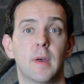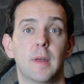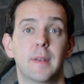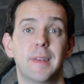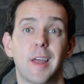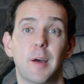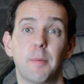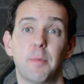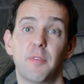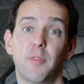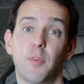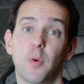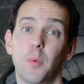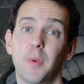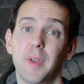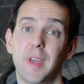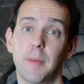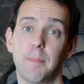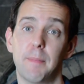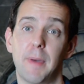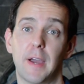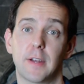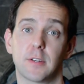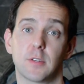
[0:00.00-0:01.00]
Now, before we
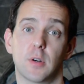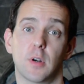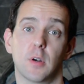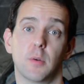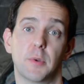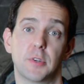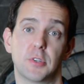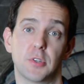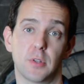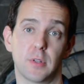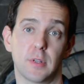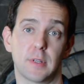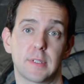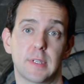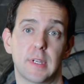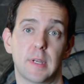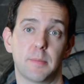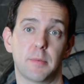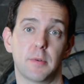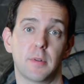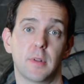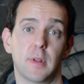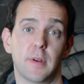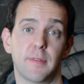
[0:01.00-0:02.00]
get back to our original
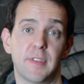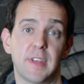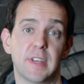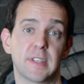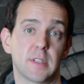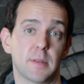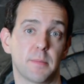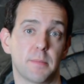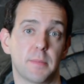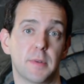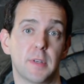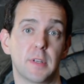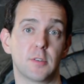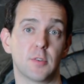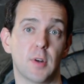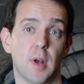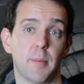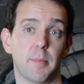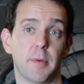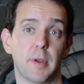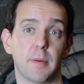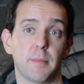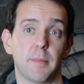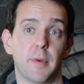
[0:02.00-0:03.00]
example of the S&P
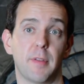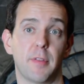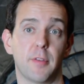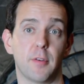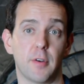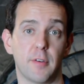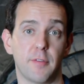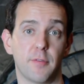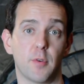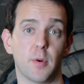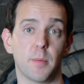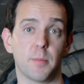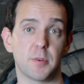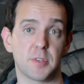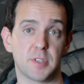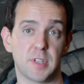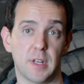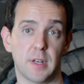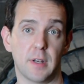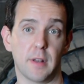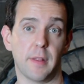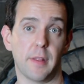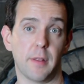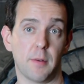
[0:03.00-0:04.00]
dropping by
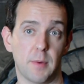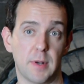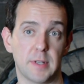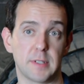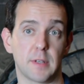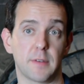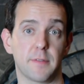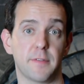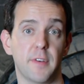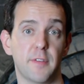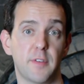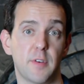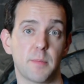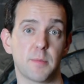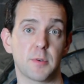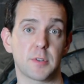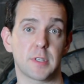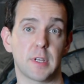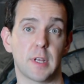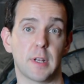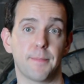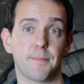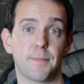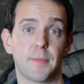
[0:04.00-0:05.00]
34% and then rising
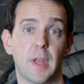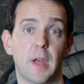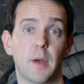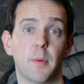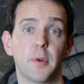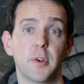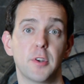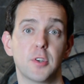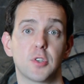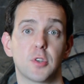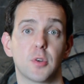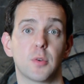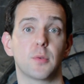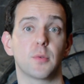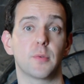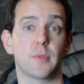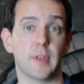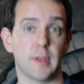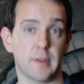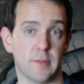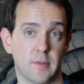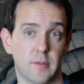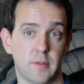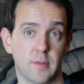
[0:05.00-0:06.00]
50%, I want to show you
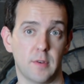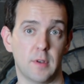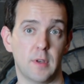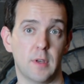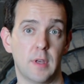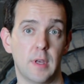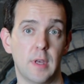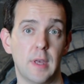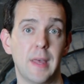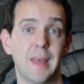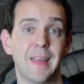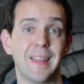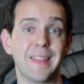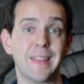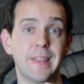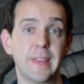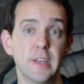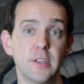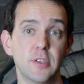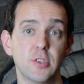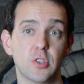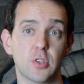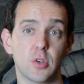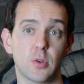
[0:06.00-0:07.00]
this.
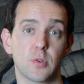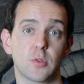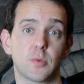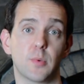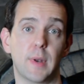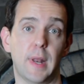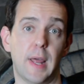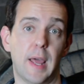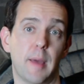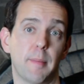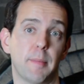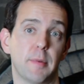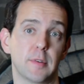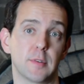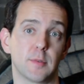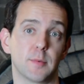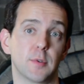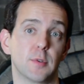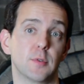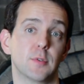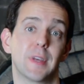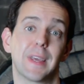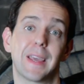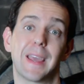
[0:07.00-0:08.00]
This shows what happens when
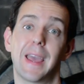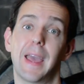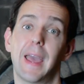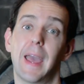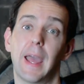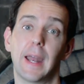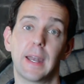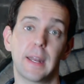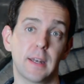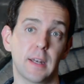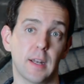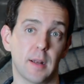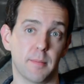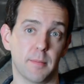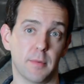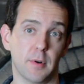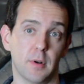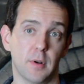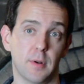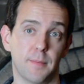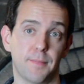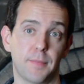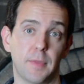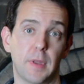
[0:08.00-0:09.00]
you take any
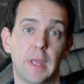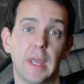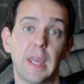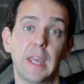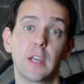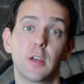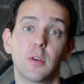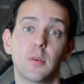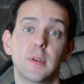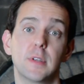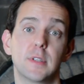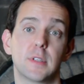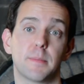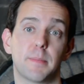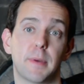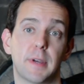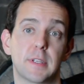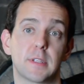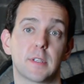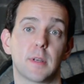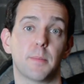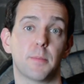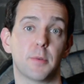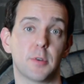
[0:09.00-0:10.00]
number increase it by some